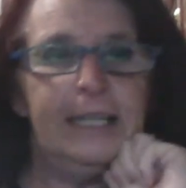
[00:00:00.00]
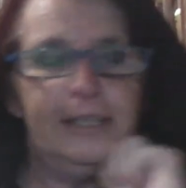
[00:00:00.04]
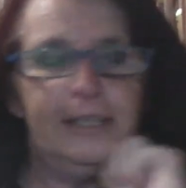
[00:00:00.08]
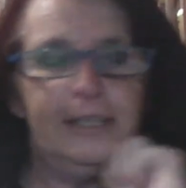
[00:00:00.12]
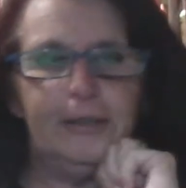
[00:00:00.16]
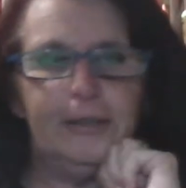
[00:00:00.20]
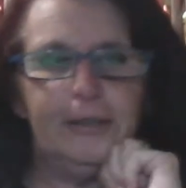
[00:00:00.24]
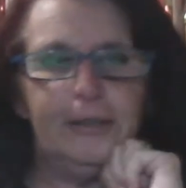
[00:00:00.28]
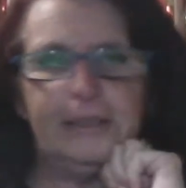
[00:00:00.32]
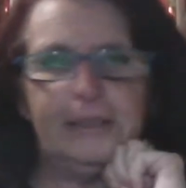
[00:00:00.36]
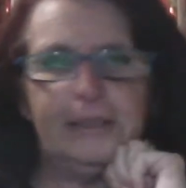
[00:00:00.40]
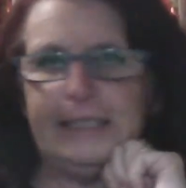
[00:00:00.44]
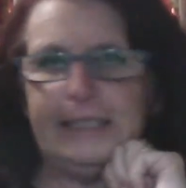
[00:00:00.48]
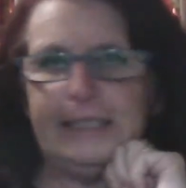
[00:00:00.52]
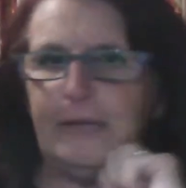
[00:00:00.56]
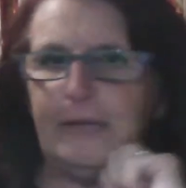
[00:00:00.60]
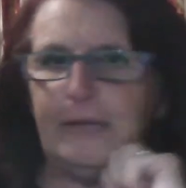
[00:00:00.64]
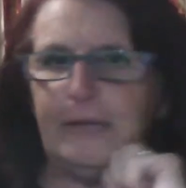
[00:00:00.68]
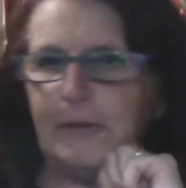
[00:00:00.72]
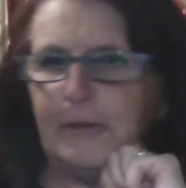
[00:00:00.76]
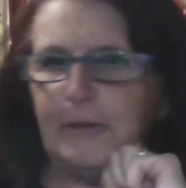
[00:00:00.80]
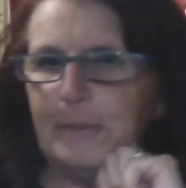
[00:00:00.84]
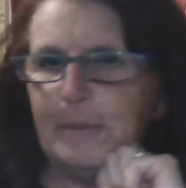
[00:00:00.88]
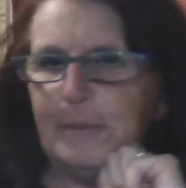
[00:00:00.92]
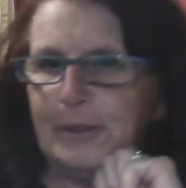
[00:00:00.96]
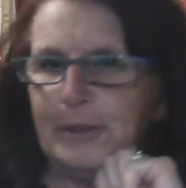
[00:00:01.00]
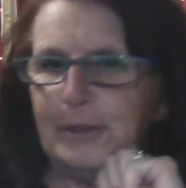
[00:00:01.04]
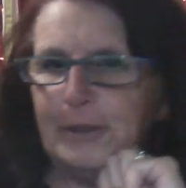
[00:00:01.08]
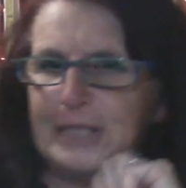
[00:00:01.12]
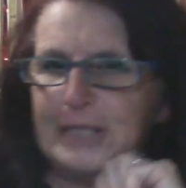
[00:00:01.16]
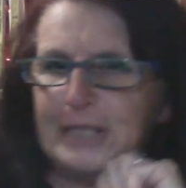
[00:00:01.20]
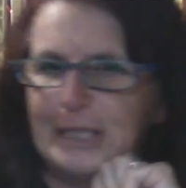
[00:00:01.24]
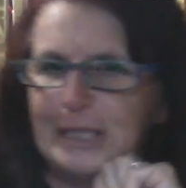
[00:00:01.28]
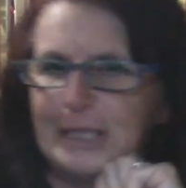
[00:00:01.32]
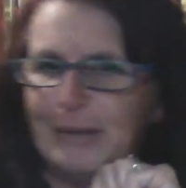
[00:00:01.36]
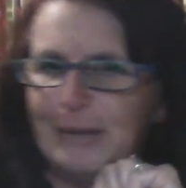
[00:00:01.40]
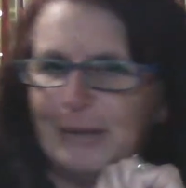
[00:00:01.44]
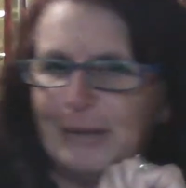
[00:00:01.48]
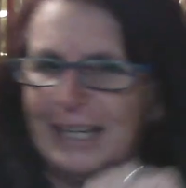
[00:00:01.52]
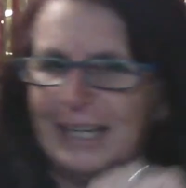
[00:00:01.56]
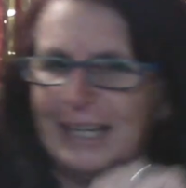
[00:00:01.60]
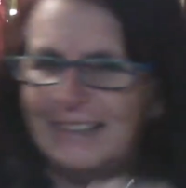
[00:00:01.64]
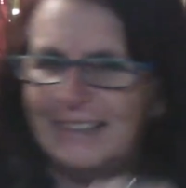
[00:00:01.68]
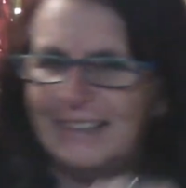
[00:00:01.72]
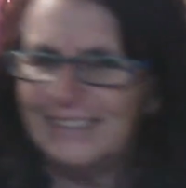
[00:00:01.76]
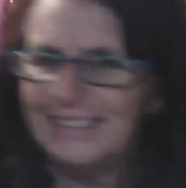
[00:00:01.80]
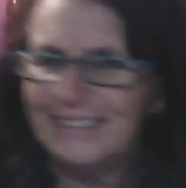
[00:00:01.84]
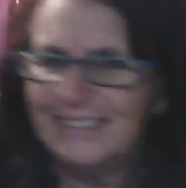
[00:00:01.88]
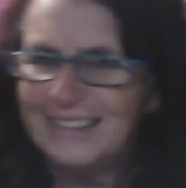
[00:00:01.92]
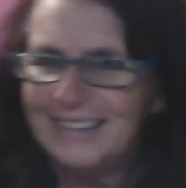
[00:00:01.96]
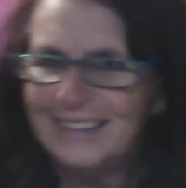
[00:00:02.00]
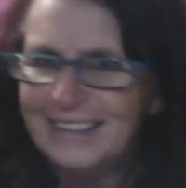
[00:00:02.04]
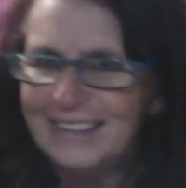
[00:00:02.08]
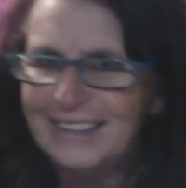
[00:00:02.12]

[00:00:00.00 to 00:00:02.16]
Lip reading: You could sell them on as well.